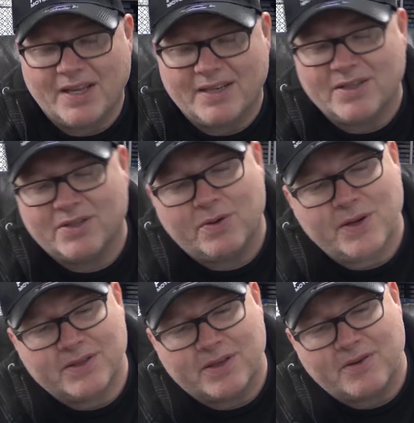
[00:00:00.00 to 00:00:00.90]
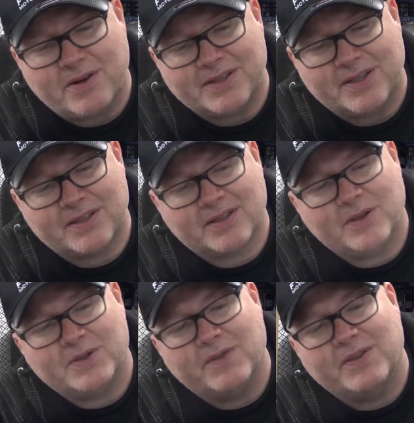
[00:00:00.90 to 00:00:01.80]
and it's a Toys R Us
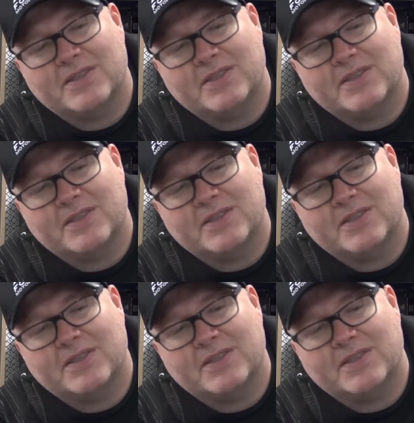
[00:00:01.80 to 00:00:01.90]
exclusive.